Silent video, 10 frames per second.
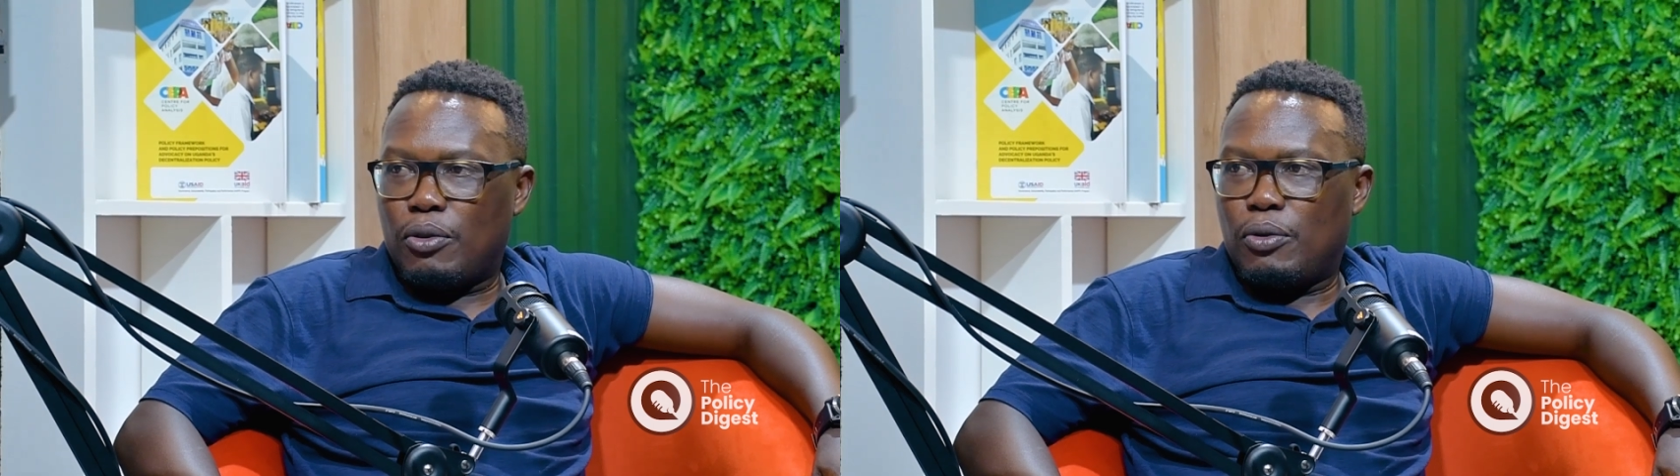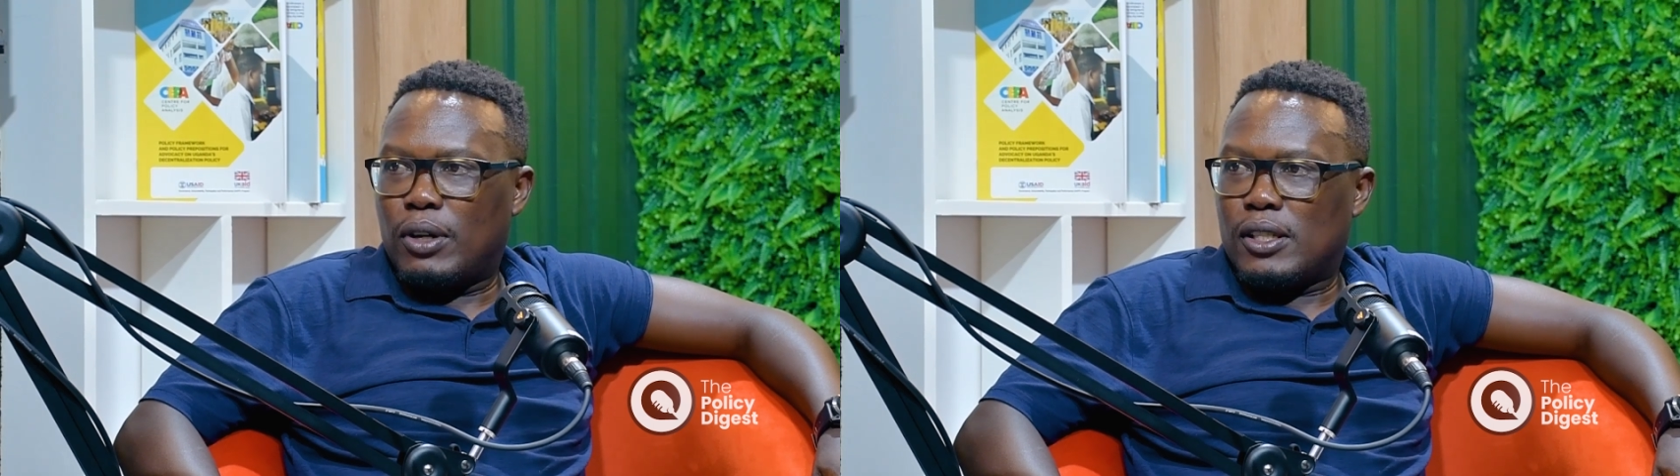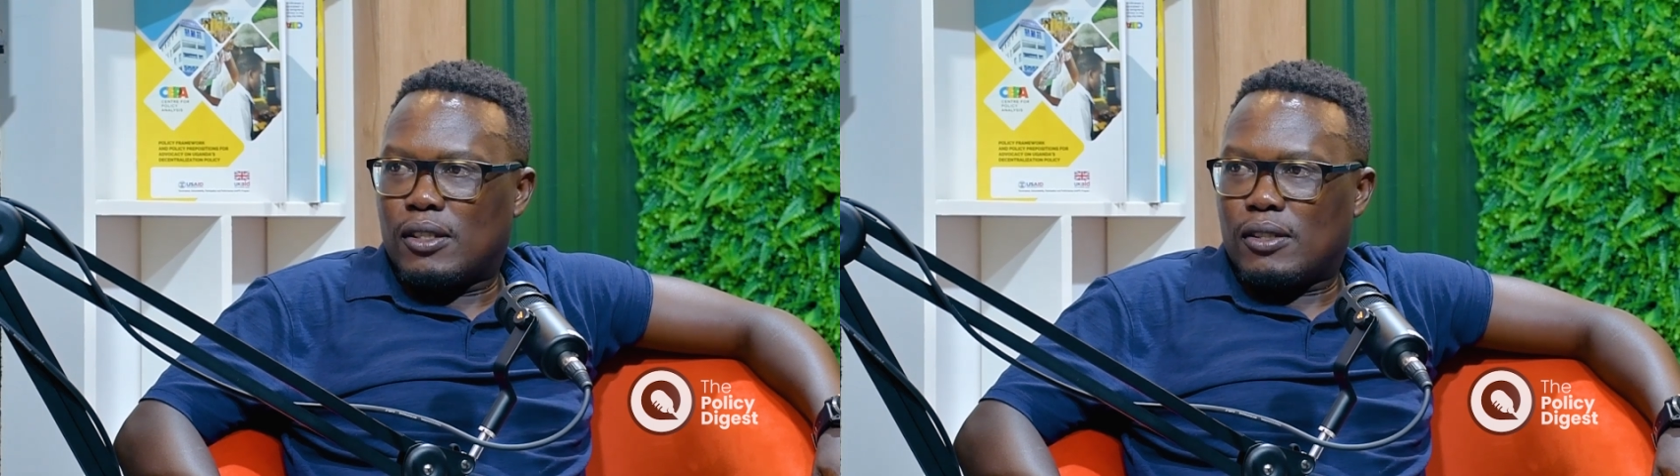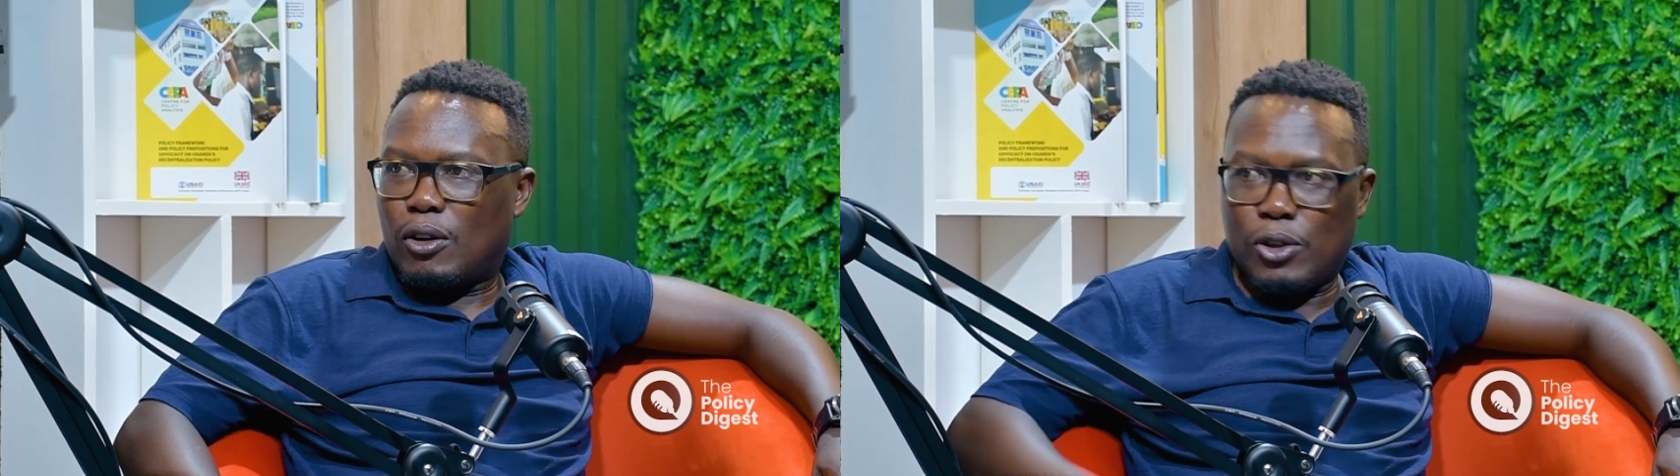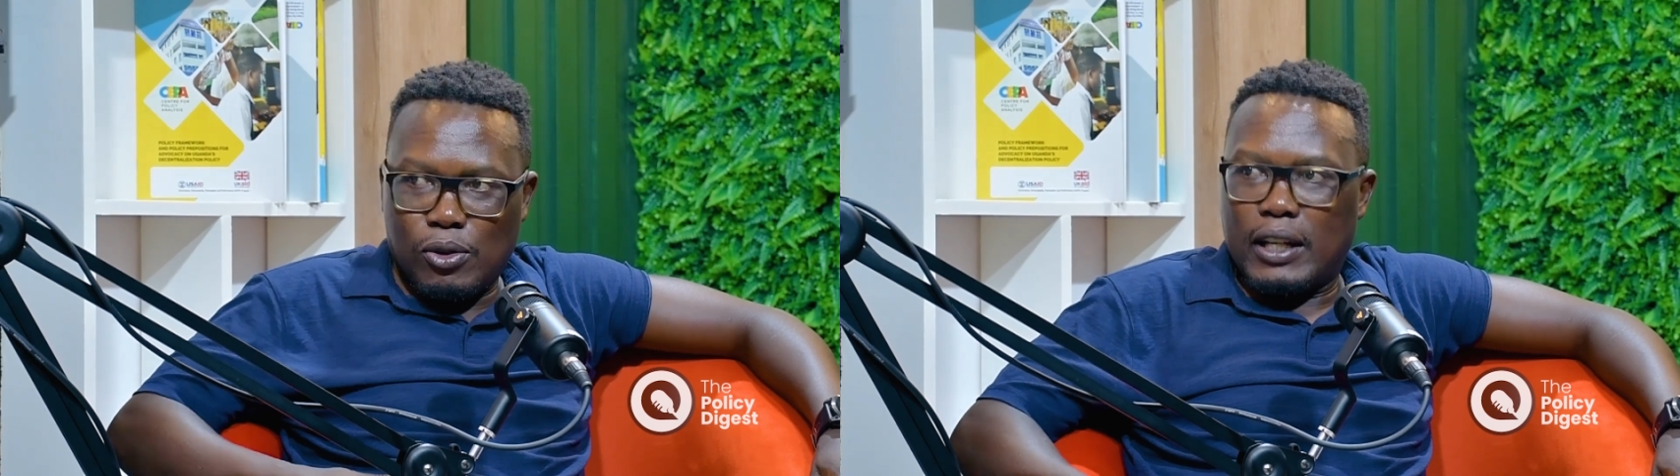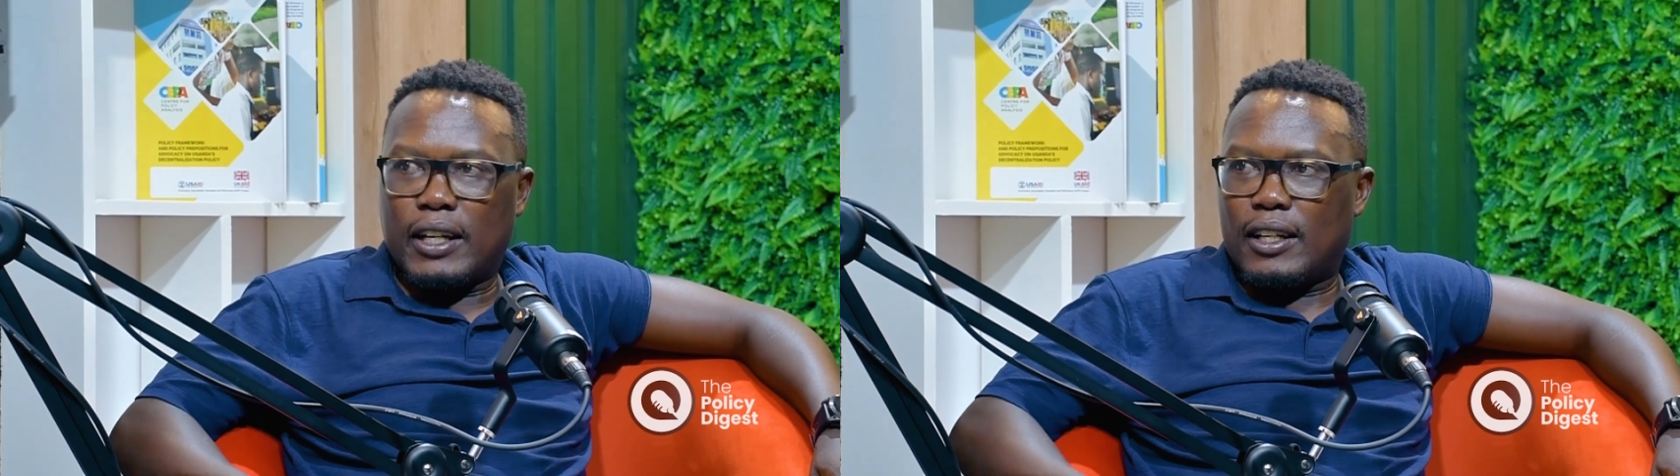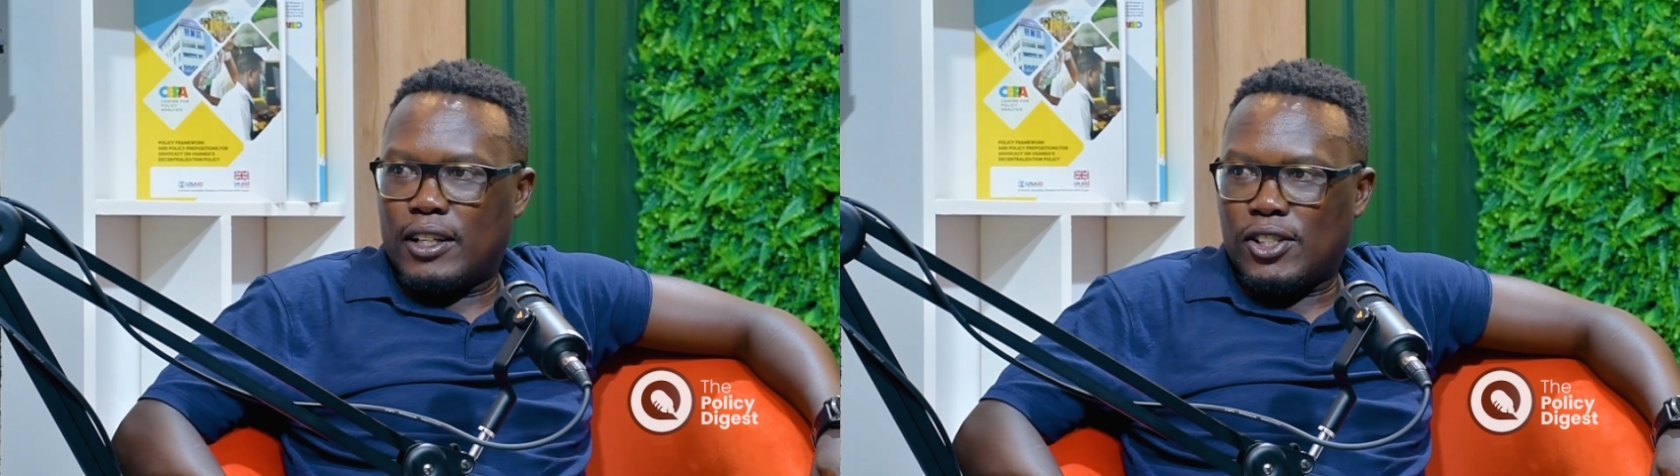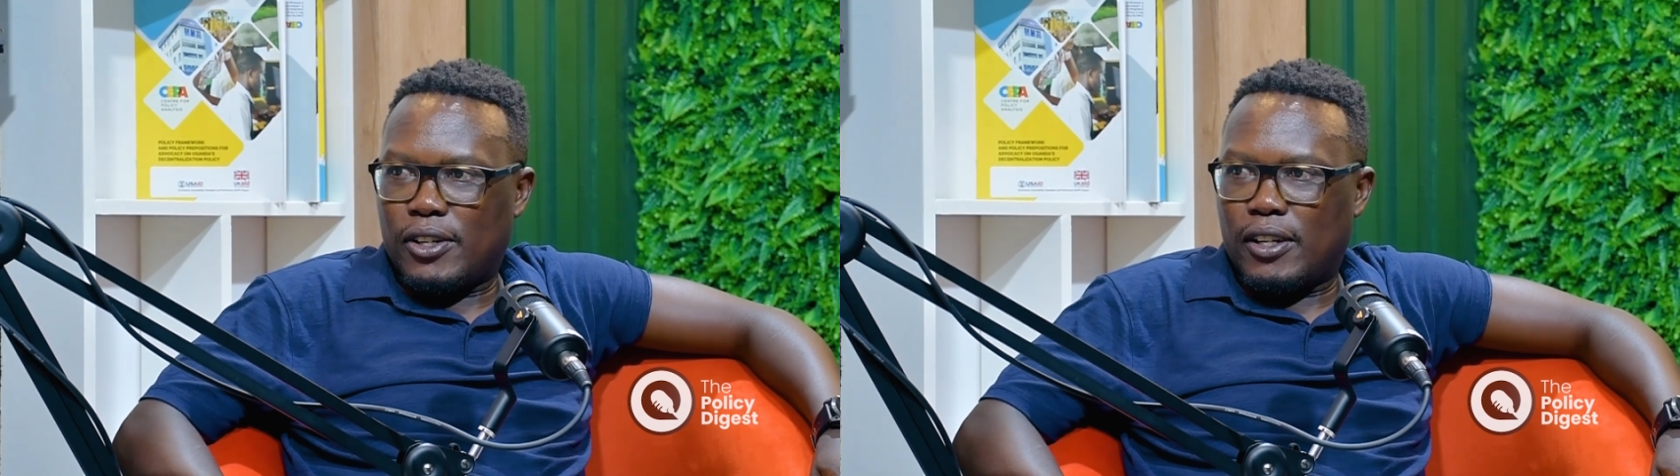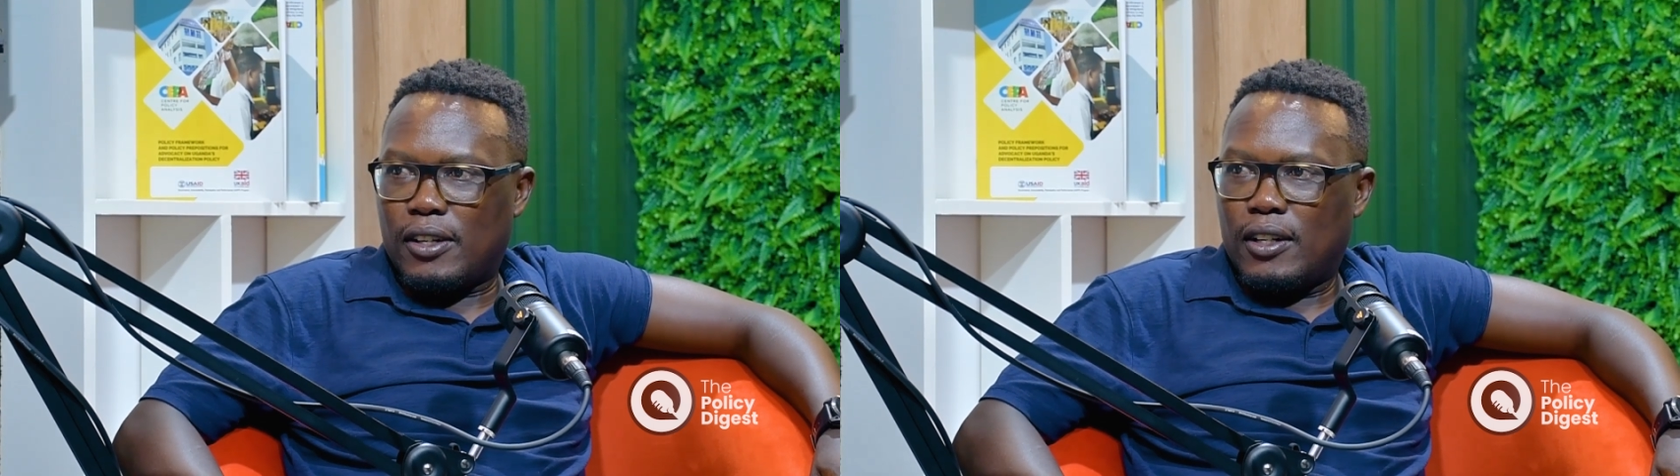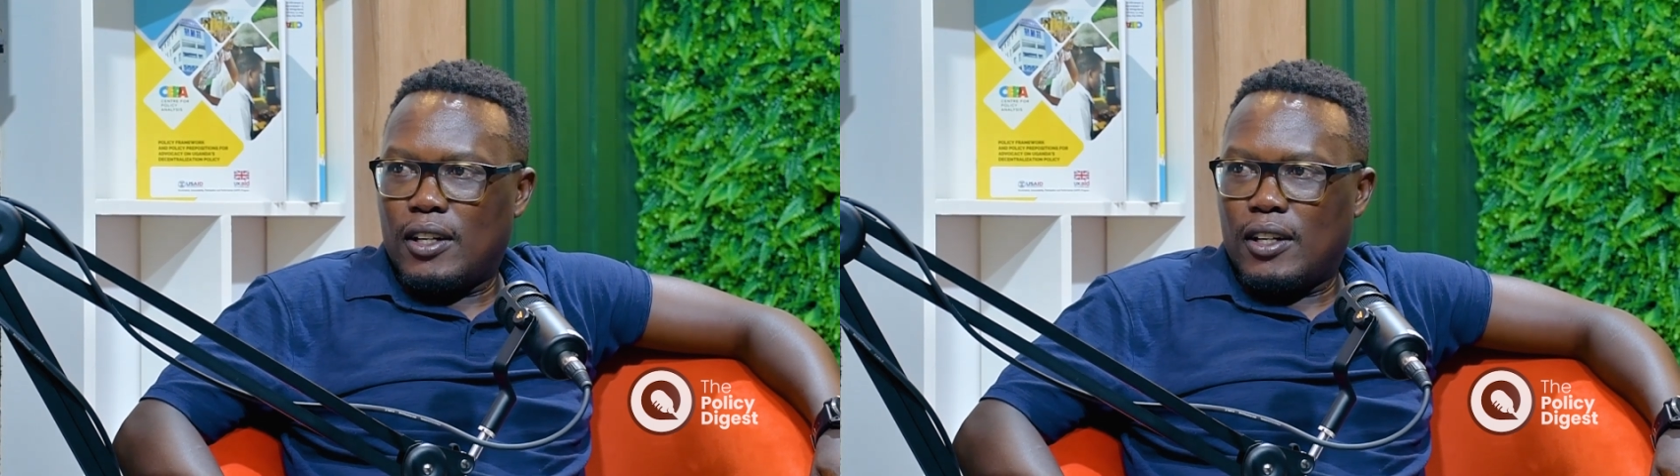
was also like a lecturer.